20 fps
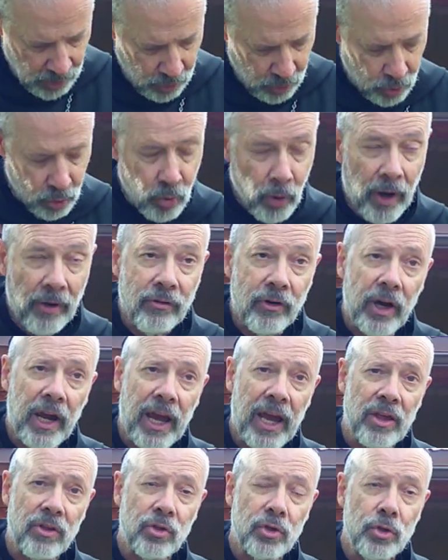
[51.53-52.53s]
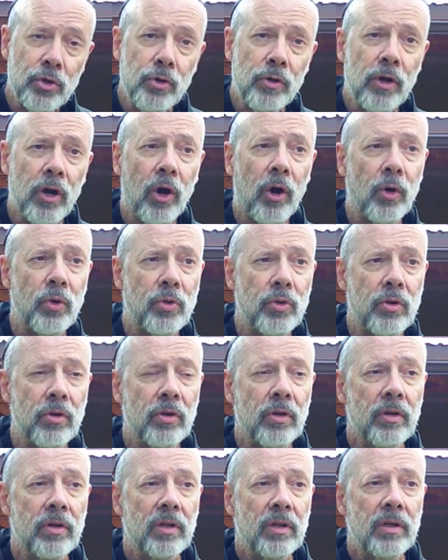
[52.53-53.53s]
Whoever has two coats
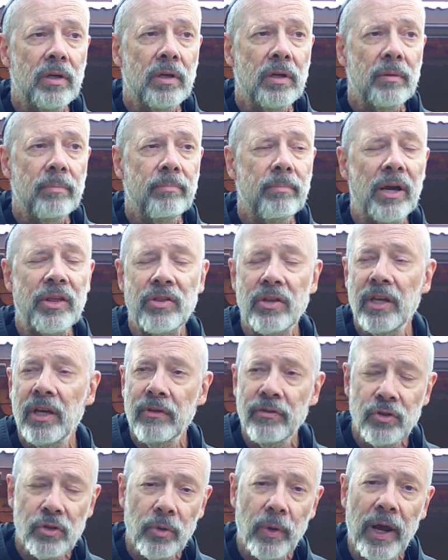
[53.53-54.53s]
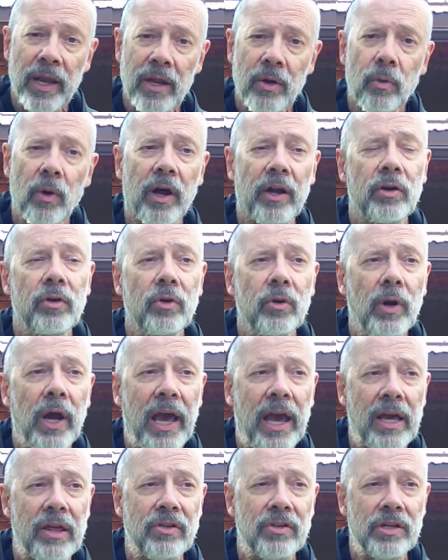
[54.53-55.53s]
must give to anyone who
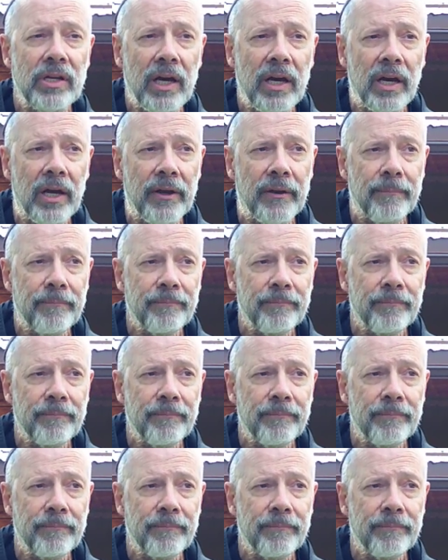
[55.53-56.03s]
has none."